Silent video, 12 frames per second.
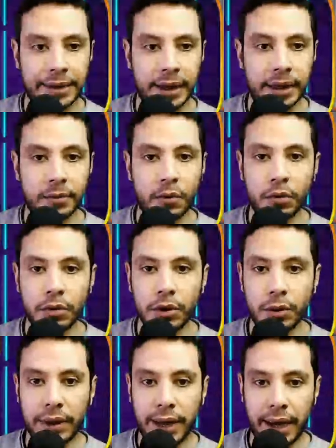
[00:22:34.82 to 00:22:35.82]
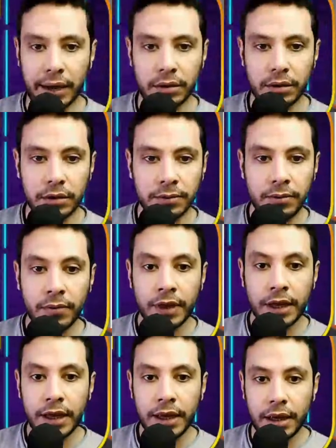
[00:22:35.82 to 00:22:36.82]
I am only one adult.
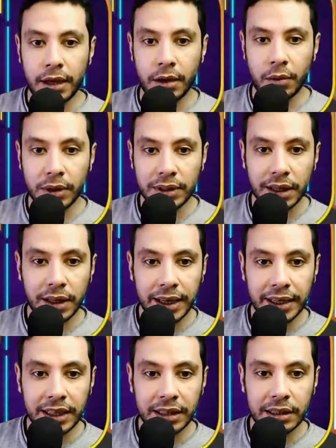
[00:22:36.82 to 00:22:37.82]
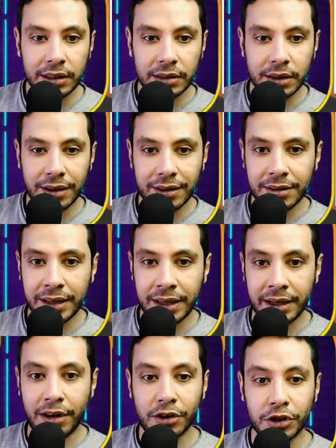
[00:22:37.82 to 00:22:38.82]
What I like here is they
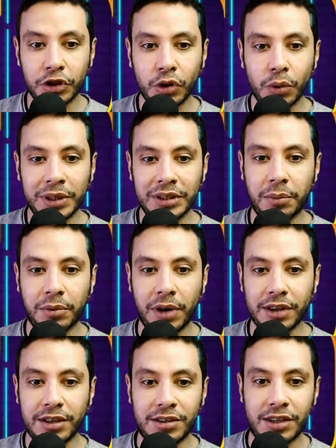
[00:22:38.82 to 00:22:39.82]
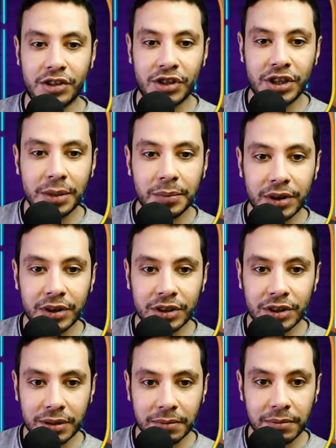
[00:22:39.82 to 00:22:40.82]
are showing the prices, the
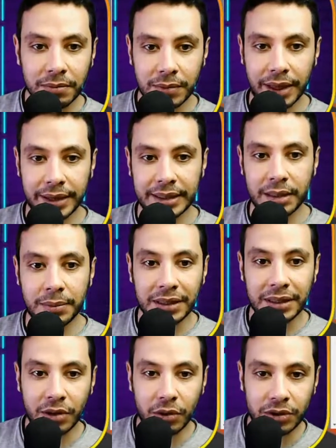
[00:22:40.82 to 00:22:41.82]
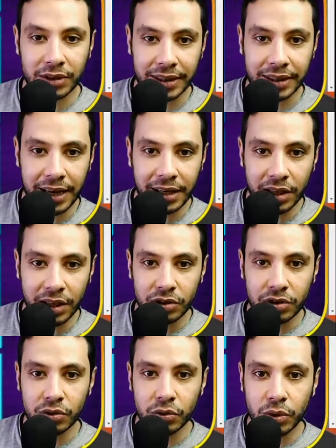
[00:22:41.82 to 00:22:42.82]
cheapest, like depending on the day
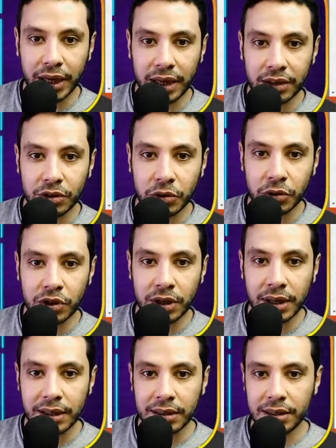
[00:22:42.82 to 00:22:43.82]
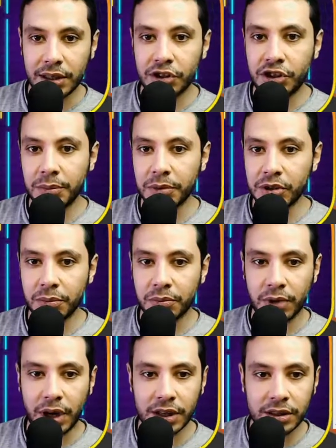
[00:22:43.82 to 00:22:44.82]
you can choose the cheapest
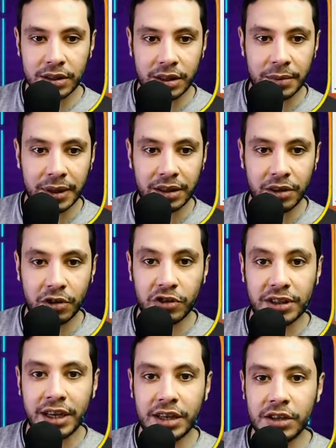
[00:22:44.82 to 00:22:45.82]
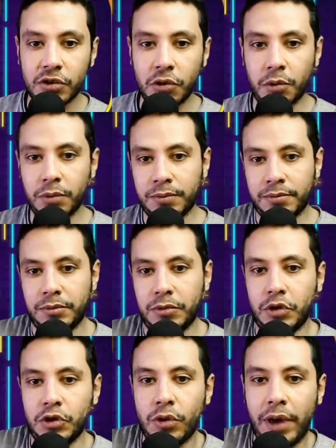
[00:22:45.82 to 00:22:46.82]
price depending on the day, so
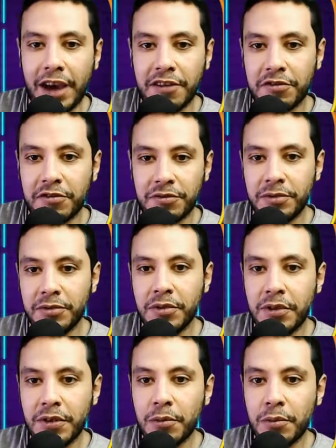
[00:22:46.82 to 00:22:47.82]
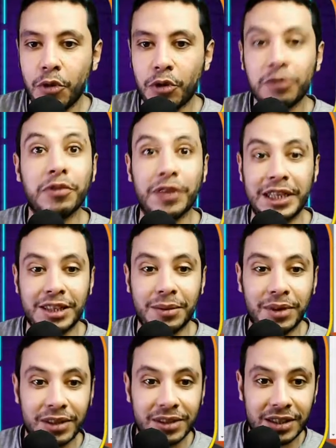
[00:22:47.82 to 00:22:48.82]
you have more flexibility.